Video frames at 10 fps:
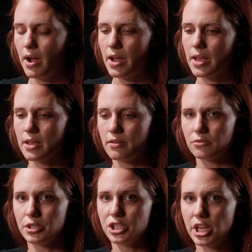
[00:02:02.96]
my
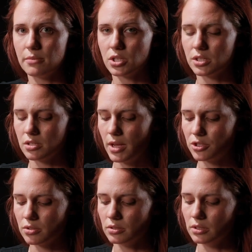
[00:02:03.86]
reshapes are
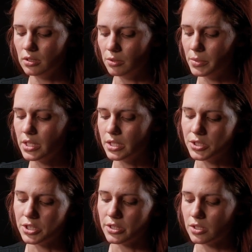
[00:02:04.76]
symmetrical a little bit
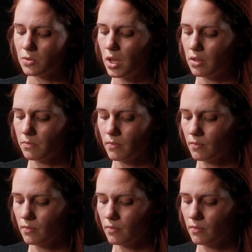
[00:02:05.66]
easier this way.